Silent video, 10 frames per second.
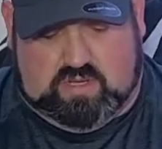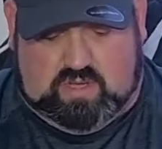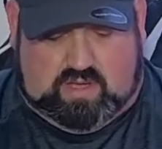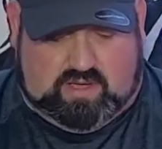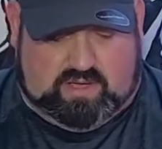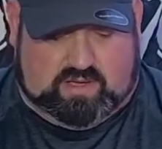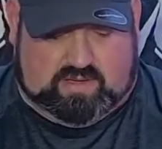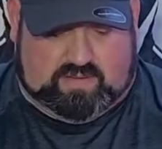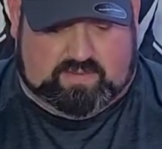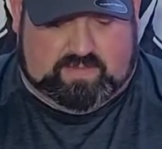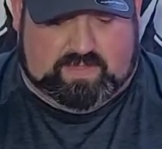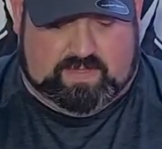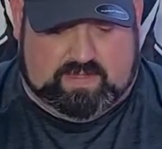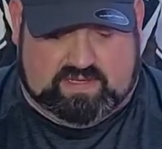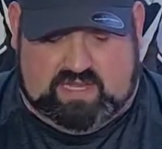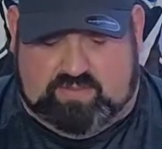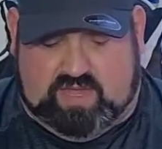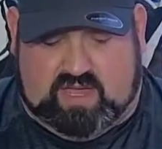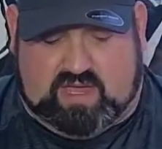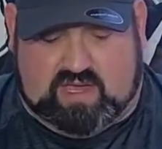
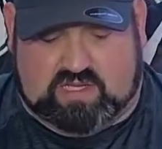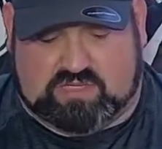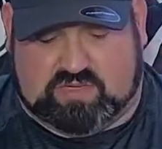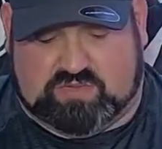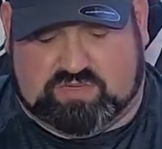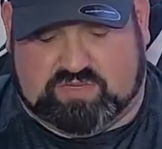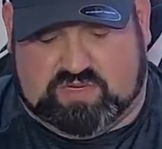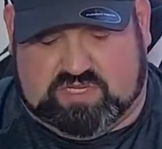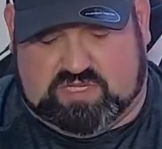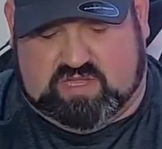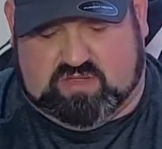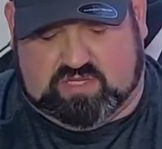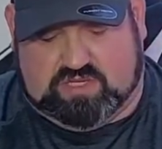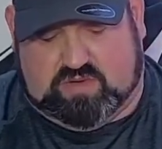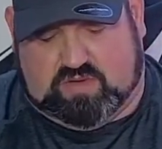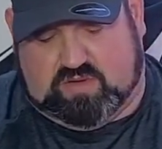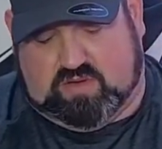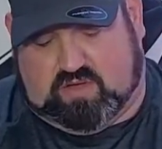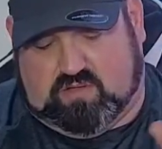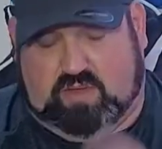DPI switch between either
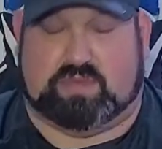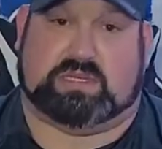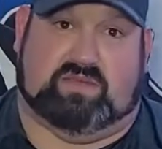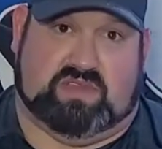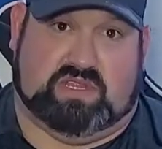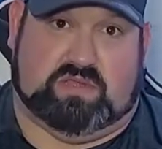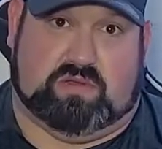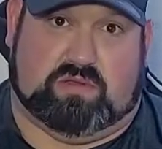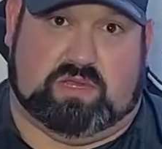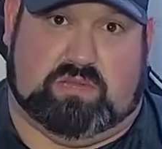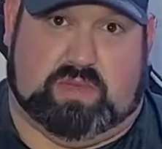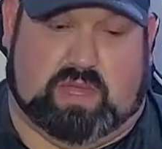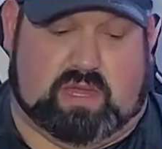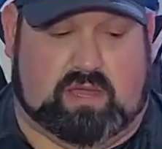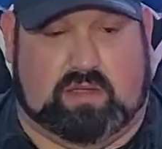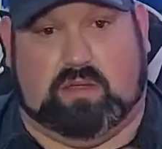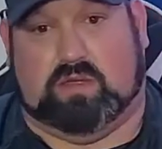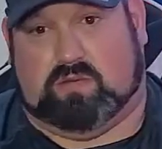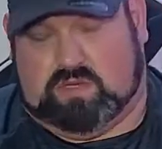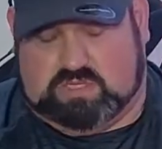200 all the way up to 7200
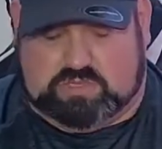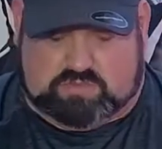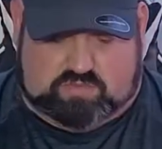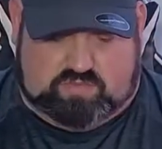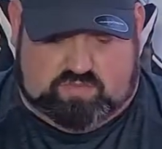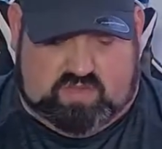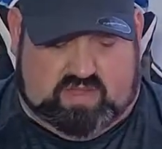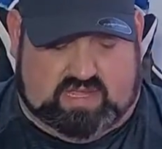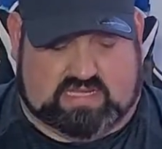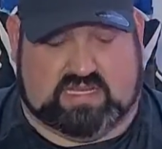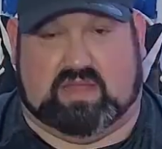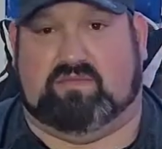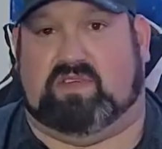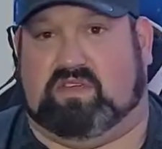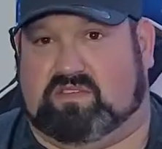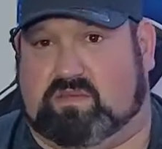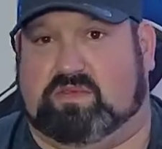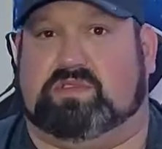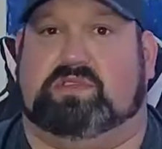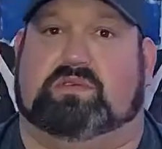DPI, which is, like I said, very
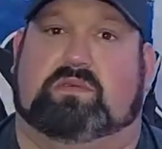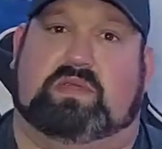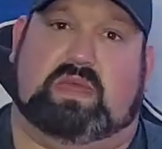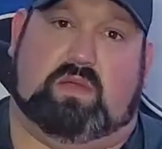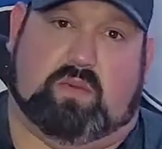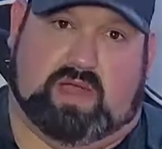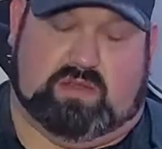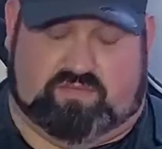similar to the wired